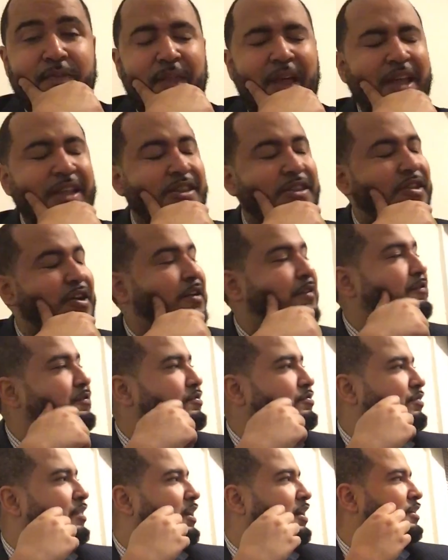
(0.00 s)
I love
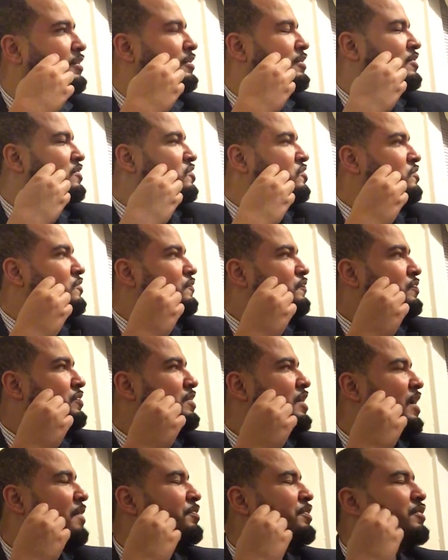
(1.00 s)
you, and
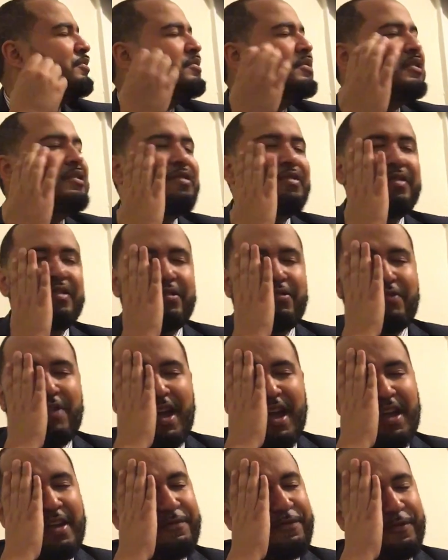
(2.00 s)
I'm literally going
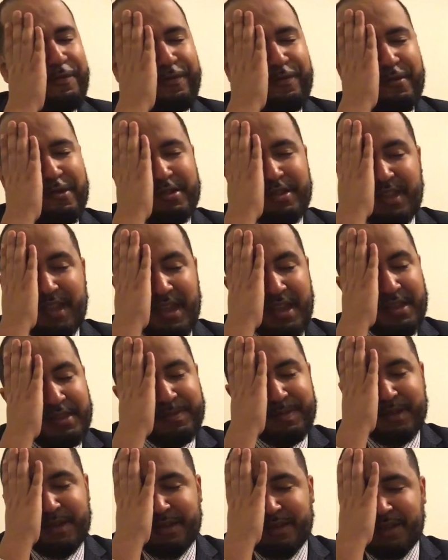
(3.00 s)
away for four
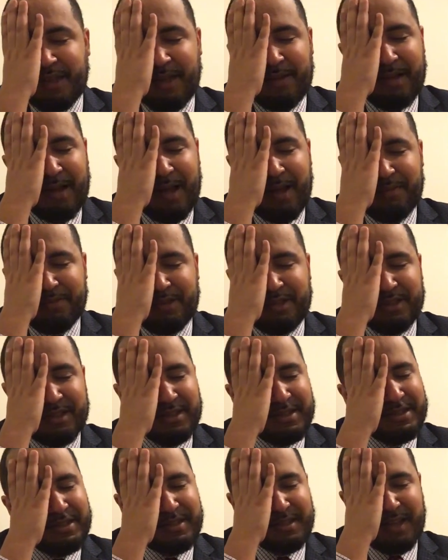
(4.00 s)
days because I, I'm
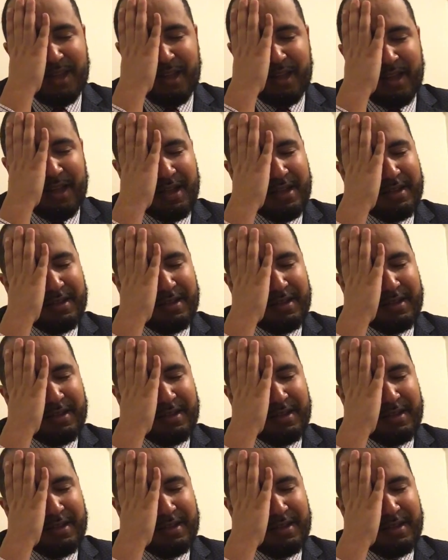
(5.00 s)
just, uh,